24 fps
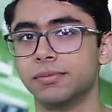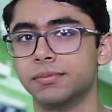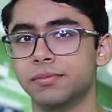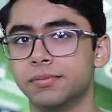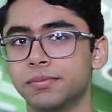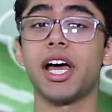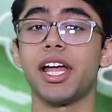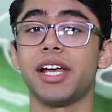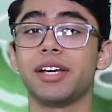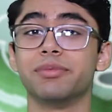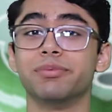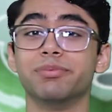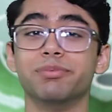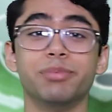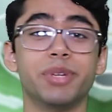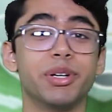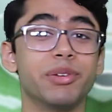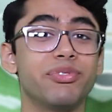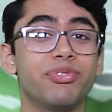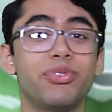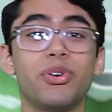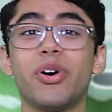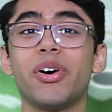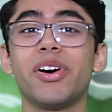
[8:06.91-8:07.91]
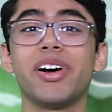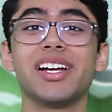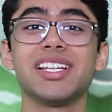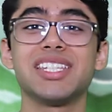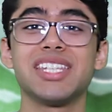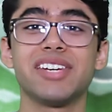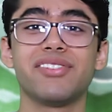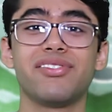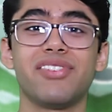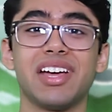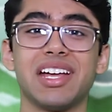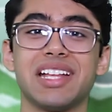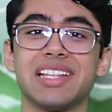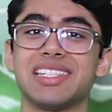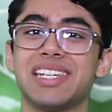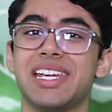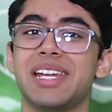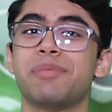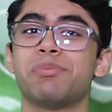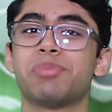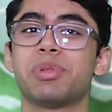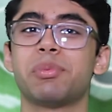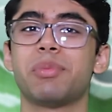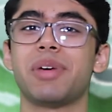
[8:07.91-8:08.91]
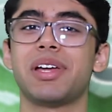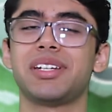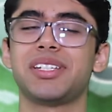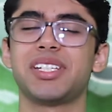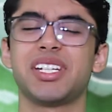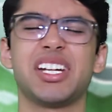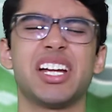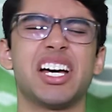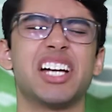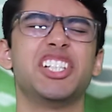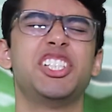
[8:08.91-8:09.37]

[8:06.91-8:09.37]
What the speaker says: But before it's advanced and implemented,